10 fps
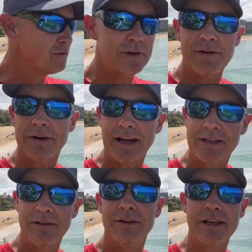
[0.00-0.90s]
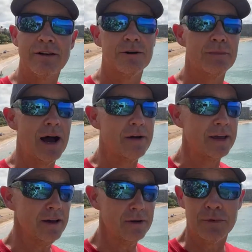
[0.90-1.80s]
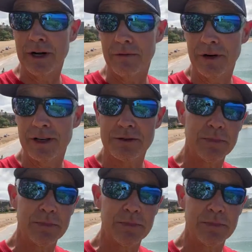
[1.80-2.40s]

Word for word: favorite activity here on Maui, whatever it is.